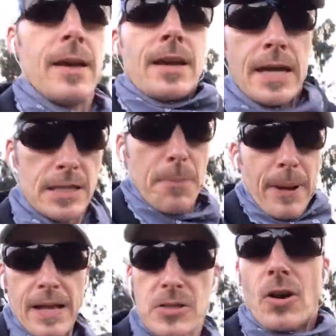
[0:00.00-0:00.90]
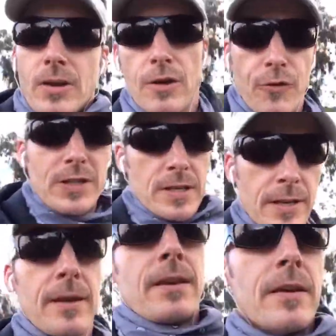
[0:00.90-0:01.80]
it depends on if it's
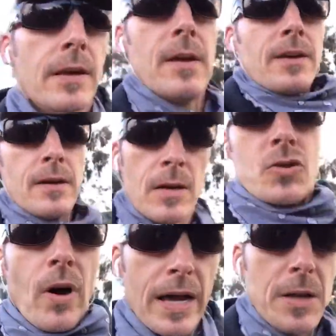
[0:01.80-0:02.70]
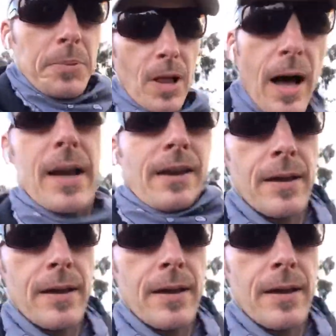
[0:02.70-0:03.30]
trying to block